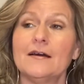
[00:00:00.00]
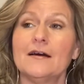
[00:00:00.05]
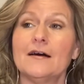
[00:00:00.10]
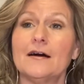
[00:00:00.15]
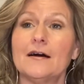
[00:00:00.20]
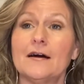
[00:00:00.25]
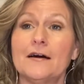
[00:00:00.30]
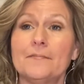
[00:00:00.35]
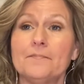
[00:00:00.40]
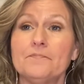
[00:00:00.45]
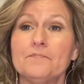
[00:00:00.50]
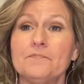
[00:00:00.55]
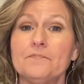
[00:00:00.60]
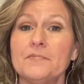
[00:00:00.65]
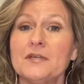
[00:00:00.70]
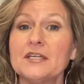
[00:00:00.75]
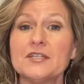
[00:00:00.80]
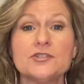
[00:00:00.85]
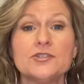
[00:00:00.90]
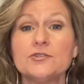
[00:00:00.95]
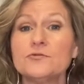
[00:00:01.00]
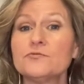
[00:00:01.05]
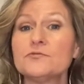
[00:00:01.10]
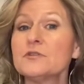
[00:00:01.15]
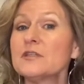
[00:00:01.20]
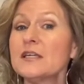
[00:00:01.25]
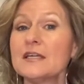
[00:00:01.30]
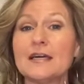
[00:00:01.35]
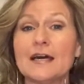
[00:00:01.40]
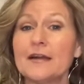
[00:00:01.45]
um, because you
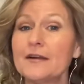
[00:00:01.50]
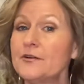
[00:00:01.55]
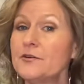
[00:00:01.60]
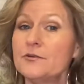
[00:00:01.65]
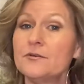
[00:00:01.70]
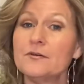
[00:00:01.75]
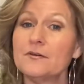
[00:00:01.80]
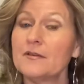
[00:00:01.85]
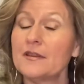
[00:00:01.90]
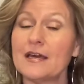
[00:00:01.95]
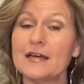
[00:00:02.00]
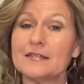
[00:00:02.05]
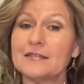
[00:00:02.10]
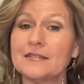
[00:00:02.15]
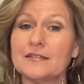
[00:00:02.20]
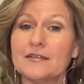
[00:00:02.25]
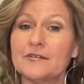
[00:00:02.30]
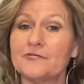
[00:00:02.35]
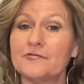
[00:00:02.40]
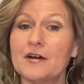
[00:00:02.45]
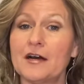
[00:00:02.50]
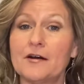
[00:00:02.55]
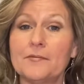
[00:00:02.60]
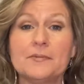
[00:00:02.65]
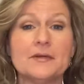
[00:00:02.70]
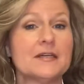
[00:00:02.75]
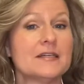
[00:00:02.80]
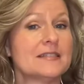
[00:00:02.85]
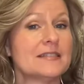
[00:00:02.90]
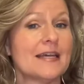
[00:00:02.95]
really got to noodle that stuff out
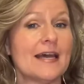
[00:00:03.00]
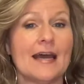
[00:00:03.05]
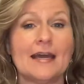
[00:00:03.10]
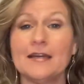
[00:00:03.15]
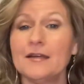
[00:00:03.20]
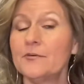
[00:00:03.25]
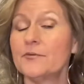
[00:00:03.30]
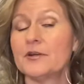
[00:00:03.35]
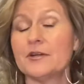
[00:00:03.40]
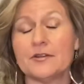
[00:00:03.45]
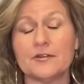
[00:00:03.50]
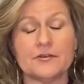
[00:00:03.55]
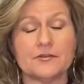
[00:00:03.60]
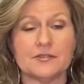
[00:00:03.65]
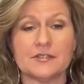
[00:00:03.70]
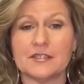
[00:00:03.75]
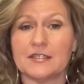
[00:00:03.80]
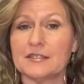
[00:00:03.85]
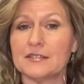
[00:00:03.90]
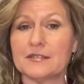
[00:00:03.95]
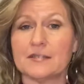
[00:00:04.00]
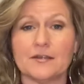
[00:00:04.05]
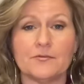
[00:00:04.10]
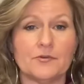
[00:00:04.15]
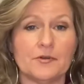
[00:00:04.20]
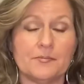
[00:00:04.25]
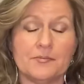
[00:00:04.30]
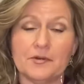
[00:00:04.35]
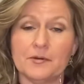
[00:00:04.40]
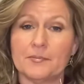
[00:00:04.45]
because any one of those things can
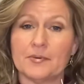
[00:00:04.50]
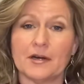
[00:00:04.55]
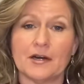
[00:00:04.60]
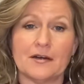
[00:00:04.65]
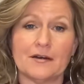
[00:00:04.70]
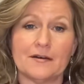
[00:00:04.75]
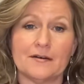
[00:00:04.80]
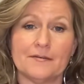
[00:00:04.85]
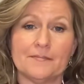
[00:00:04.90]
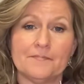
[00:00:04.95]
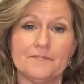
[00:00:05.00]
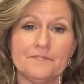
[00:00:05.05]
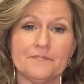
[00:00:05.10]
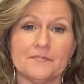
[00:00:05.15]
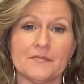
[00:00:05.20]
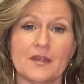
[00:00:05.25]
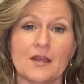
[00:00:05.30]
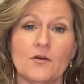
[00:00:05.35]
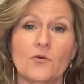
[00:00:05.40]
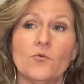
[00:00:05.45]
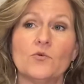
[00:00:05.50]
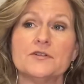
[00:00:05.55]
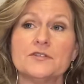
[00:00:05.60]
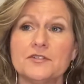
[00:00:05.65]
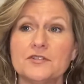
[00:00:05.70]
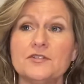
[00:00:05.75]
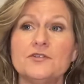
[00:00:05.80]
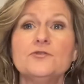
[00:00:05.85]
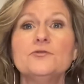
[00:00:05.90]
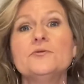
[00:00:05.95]
rip you apart
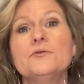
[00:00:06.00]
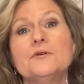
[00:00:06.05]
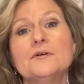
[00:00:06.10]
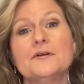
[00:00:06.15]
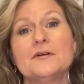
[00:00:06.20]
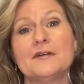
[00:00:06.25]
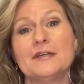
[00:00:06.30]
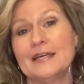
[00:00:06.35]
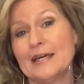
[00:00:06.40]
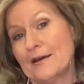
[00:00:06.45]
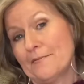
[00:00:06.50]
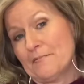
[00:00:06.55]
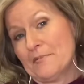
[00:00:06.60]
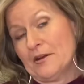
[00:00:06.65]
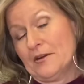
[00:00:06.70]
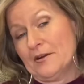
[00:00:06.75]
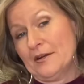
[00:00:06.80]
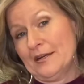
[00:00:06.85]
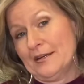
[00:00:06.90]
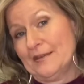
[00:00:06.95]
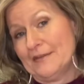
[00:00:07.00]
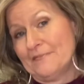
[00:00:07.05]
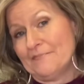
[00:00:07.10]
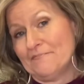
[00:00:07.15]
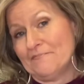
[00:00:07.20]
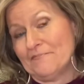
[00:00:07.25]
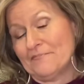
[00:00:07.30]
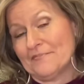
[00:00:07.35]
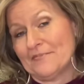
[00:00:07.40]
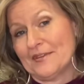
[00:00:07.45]
once you get married.
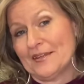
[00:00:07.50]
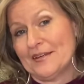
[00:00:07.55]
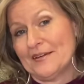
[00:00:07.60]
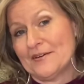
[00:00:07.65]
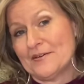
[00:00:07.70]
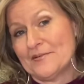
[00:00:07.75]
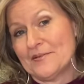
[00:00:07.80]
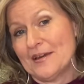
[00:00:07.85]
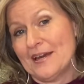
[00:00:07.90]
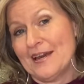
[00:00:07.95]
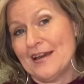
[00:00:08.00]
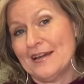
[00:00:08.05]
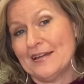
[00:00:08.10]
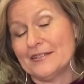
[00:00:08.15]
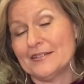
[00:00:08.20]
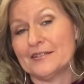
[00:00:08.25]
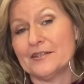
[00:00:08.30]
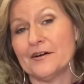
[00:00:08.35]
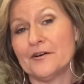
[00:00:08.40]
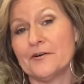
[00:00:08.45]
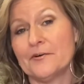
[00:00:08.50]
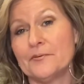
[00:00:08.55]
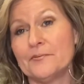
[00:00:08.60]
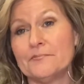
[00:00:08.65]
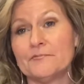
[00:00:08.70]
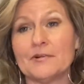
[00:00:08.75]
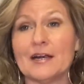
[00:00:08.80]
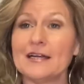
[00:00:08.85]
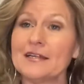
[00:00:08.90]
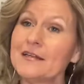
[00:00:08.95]
Okay, so
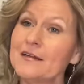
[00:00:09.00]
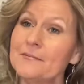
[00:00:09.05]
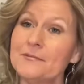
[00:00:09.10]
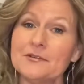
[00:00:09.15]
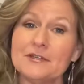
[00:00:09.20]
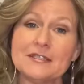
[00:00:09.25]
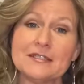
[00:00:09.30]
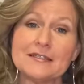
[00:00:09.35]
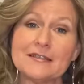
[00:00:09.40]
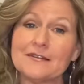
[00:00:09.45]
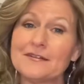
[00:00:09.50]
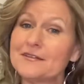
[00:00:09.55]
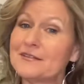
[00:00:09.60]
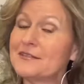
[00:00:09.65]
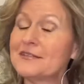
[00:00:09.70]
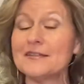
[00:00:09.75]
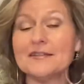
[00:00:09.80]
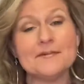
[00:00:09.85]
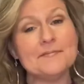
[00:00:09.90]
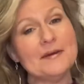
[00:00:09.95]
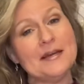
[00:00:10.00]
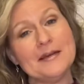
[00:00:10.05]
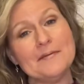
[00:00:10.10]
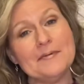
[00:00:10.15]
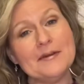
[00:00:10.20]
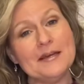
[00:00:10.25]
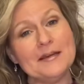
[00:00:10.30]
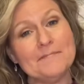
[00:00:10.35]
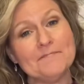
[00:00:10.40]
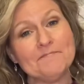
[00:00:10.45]
Riley and Maurissa, there's still a
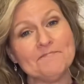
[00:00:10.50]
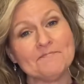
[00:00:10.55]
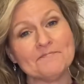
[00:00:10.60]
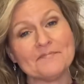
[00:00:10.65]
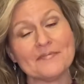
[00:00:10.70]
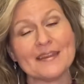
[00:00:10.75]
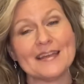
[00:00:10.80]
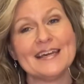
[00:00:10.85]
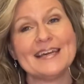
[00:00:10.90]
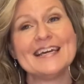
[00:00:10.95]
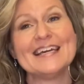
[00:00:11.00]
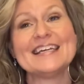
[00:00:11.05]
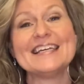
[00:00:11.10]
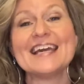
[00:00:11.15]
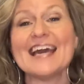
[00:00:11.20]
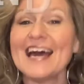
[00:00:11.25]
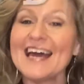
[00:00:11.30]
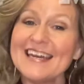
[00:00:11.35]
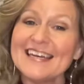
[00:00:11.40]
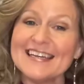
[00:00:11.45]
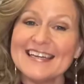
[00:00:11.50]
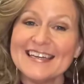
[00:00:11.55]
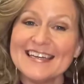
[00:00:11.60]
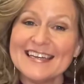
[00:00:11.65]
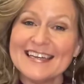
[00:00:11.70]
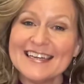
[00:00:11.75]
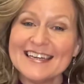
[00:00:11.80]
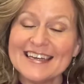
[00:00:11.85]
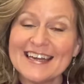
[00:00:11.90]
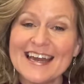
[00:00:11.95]
maybe.
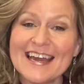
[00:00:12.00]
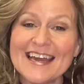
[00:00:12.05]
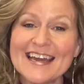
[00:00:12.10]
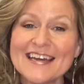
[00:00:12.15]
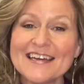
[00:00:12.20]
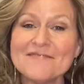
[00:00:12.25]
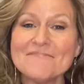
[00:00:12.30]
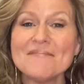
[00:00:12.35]
Kenny and